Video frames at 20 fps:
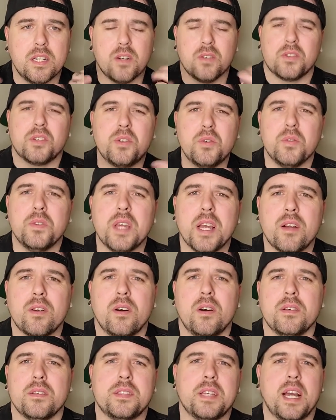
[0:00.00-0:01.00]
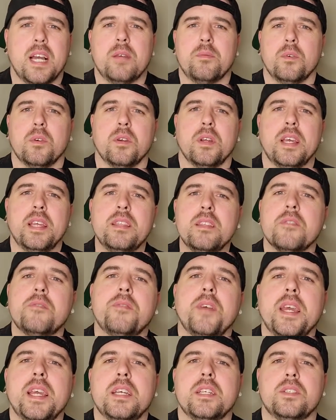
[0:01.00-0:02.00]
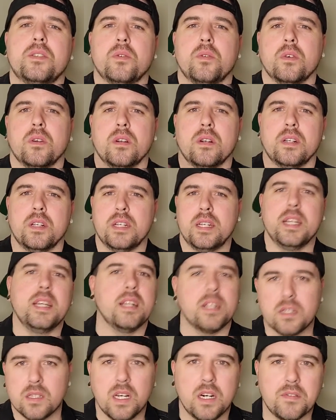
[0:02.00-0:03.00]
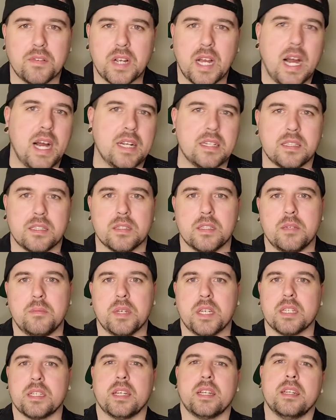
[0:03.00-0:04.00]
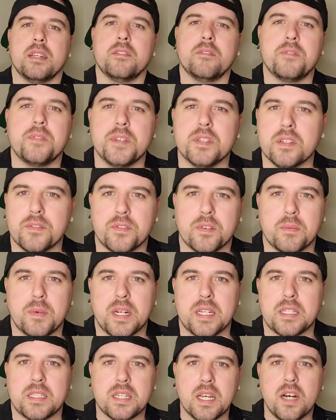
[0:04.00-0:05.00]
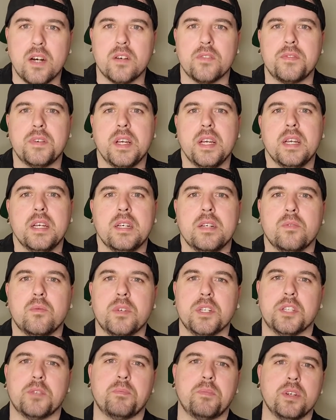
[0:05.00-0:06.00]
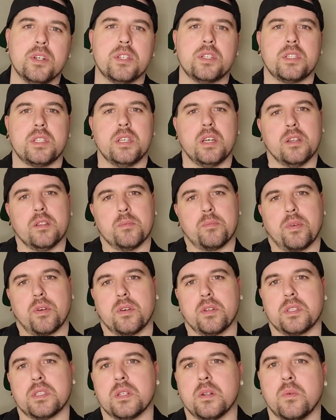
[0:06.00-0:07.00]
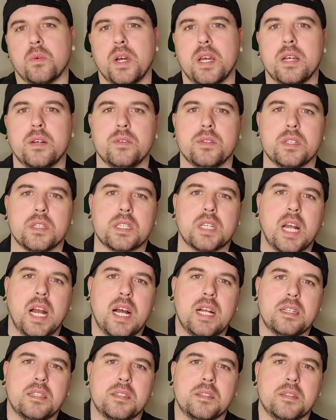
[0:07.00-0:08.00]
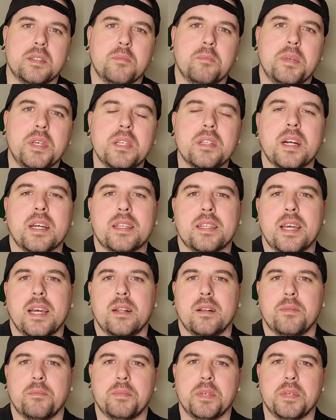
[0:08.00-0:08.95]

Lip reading: too there all the time or in the face or needing love constantly because I didn't feel it for myself, which pushed the other person away. It would just constantly be like that